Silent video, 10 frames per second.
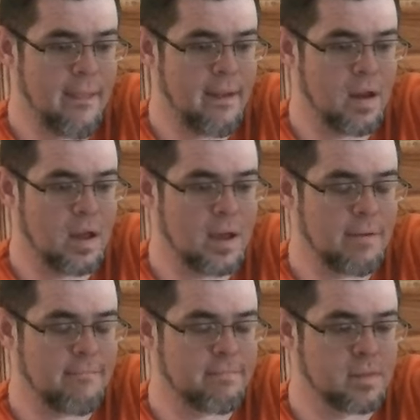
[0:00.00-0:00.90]

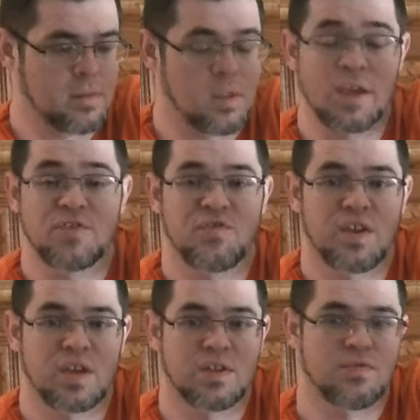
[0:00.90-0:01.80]
um, lace
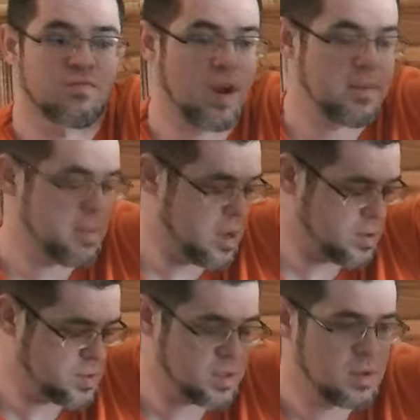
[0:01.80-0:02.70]
fin
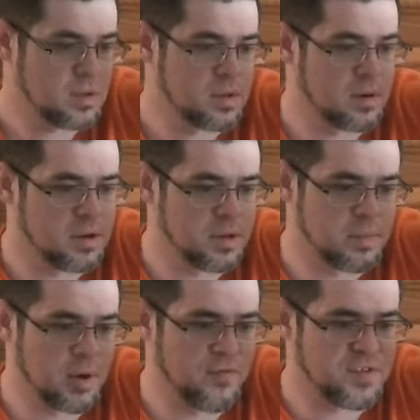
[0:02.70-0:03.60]
rainbows. They're they're
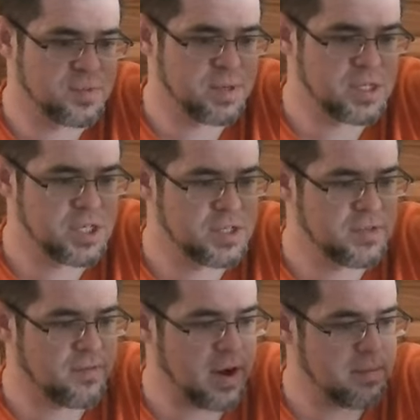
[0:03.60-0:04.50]
both a species
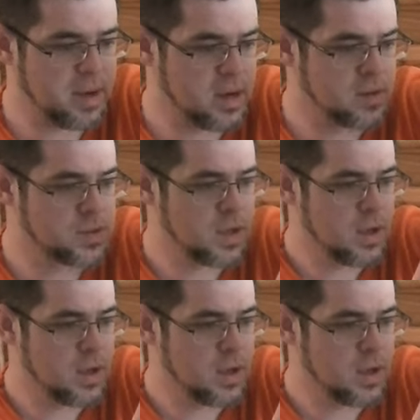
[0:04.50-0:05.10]
of rainbows.